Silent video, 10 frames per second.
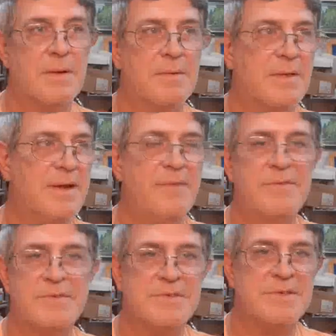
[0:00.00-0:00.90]

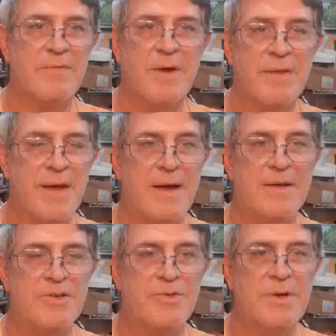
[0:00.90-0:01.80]
leaves and stuff like that
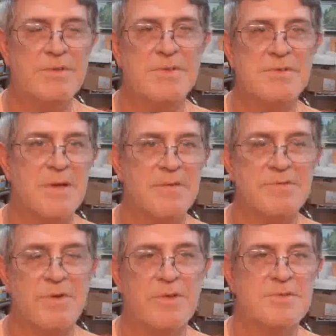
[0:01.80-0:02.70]
and trees and stuff.
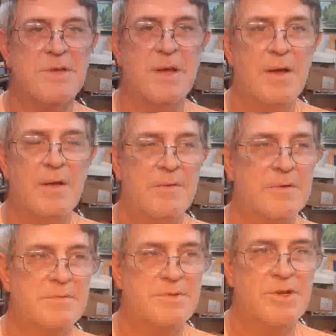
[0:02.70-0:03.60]
So
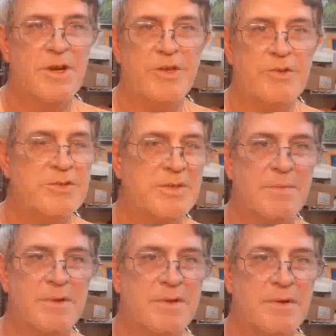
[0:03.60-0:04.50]
you can use
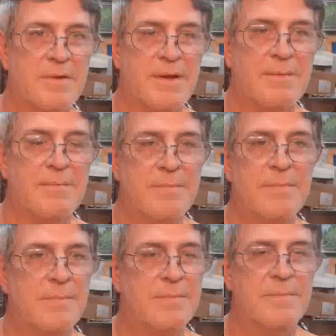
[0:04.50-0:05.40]
them until they
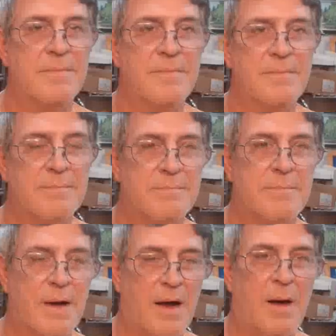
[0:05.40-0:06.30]

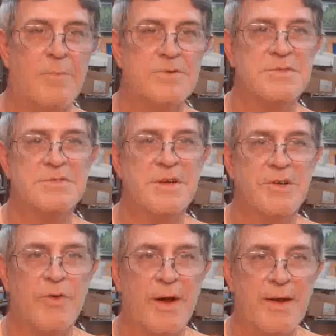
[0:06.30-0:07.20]
almost
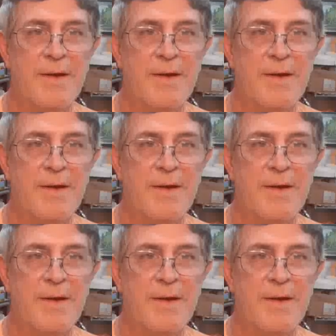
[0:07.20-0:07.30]
disintegrate.